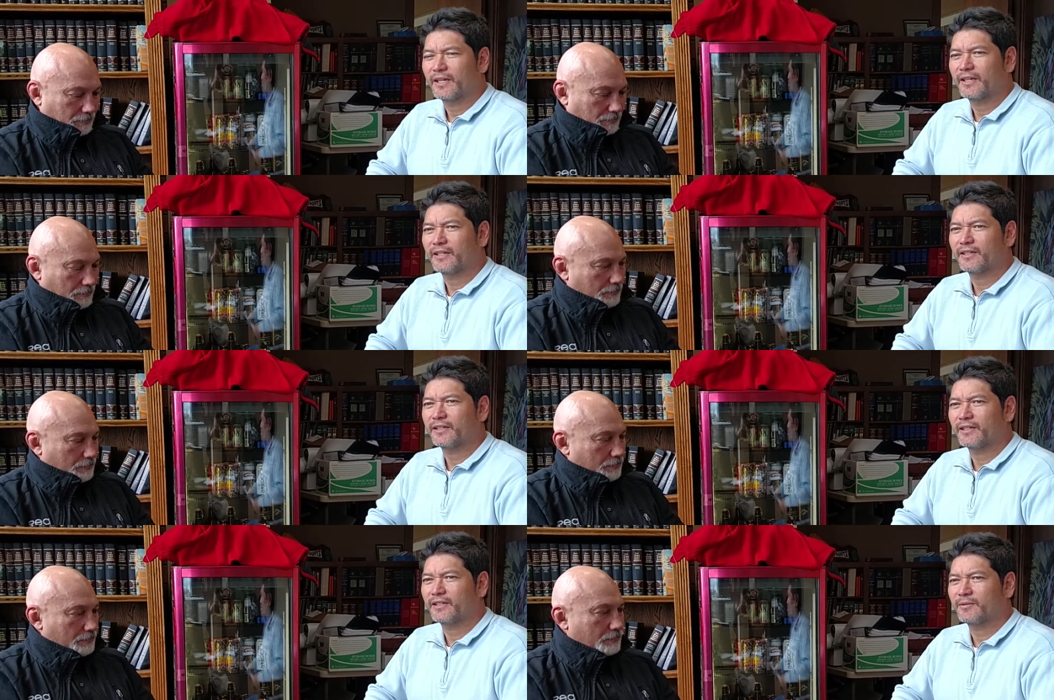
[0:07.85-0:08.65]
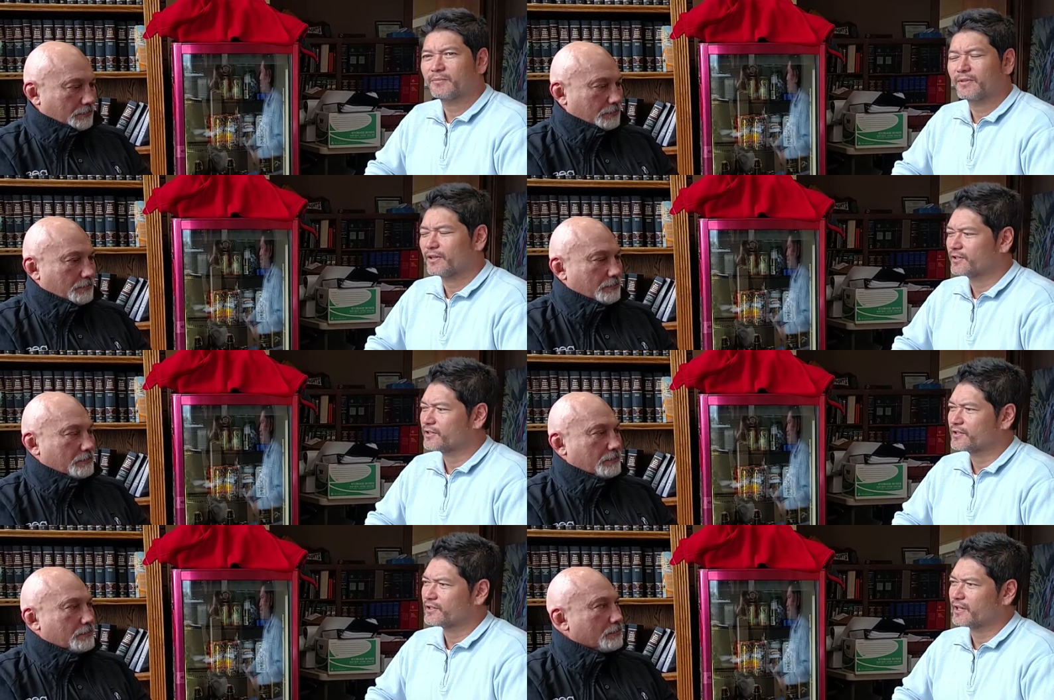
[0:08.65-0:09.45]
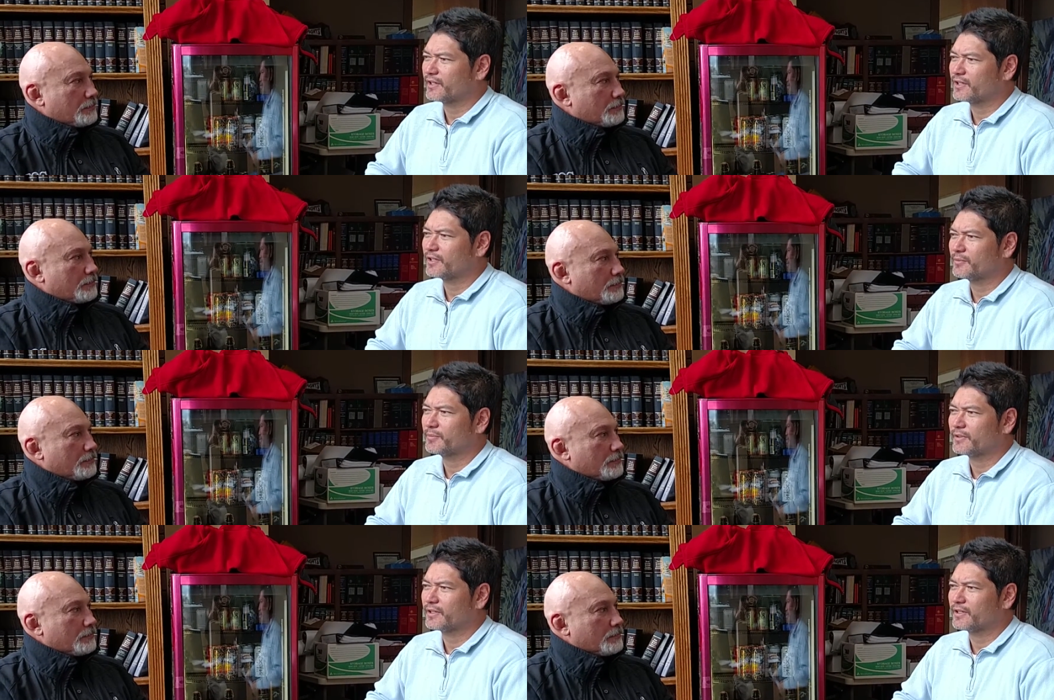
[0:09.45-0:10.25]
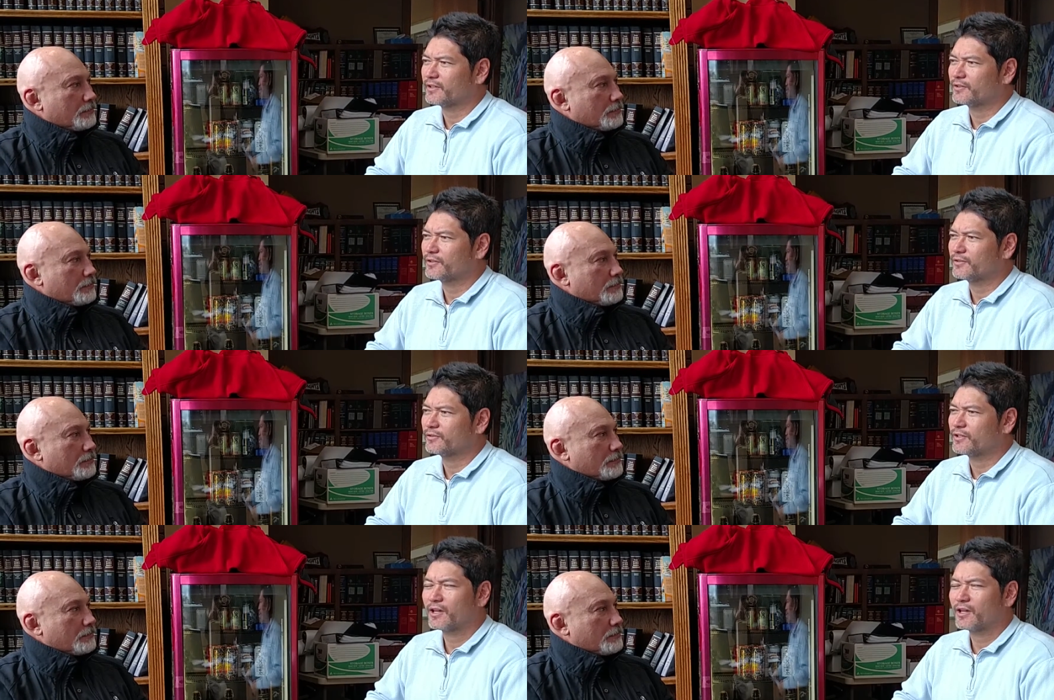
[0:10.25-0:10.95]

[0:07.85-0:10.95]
Speaker 1: And um, this is a clip uh, to